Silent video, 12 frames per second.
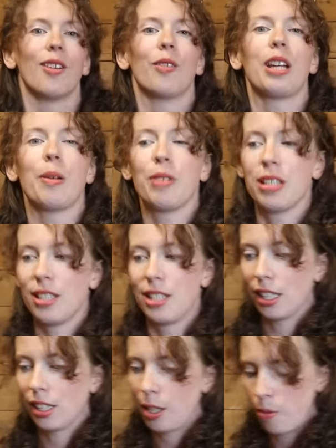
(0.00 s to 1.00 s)
when he was
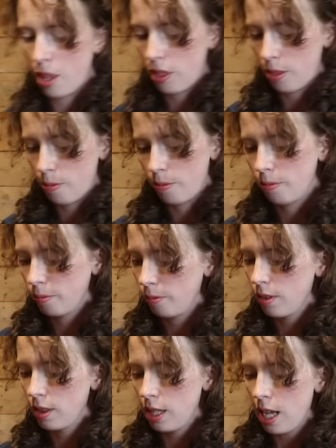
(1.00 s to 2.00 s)
dealing with
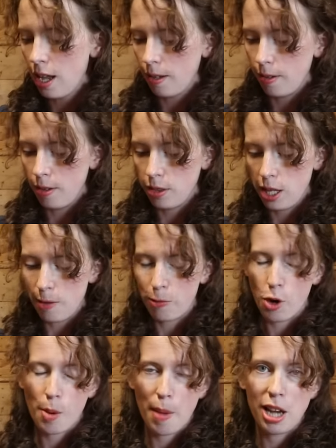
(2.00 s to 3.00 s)
the the
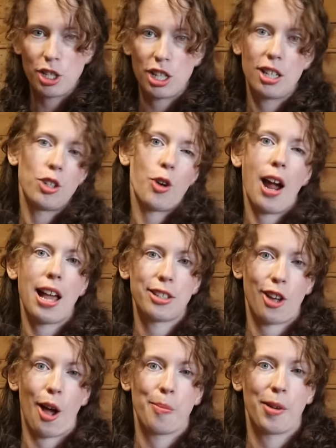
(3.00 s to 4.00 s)
aforementioned
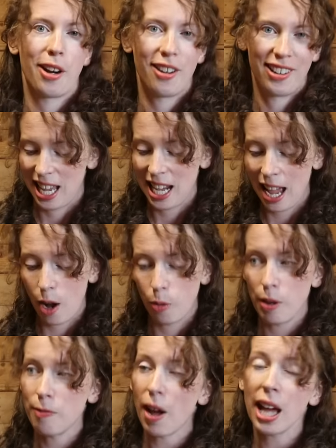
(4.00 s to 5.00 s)
grasshopper and how
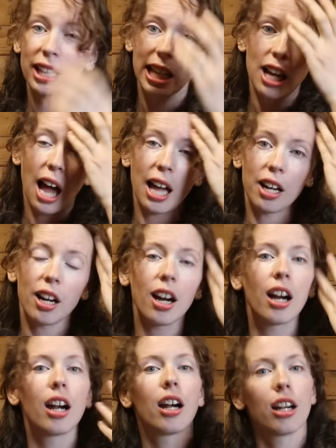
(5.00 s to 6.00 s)
we finally got
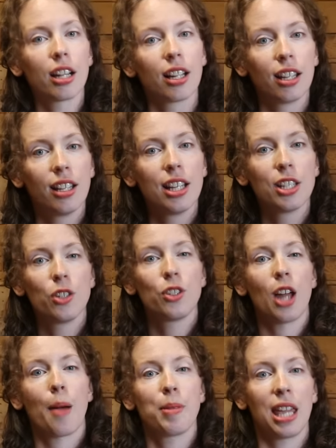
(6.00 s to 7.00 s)
her to
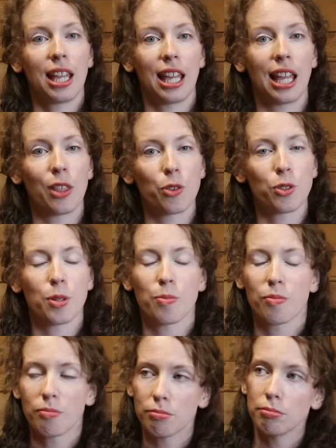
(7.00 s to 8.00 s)
stop kicking through
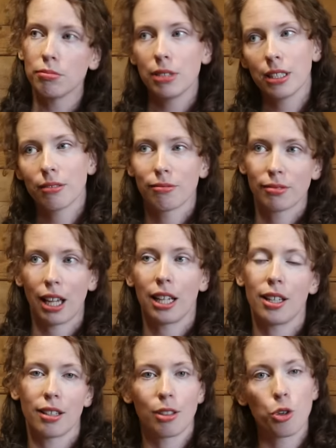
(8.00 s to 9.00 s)
some eh,
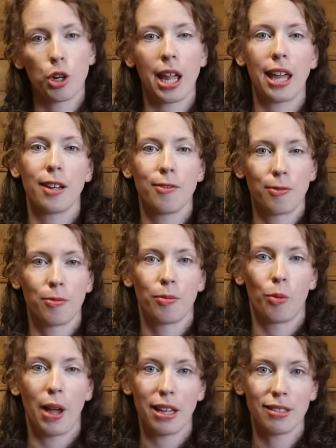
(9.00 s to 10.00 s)
kind of creative
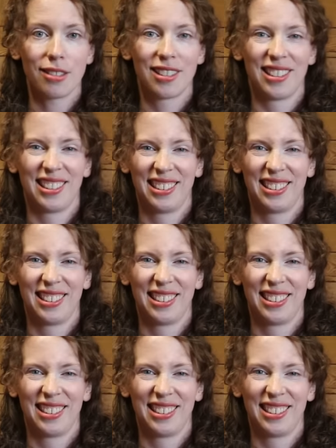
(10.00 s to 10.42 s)
ways.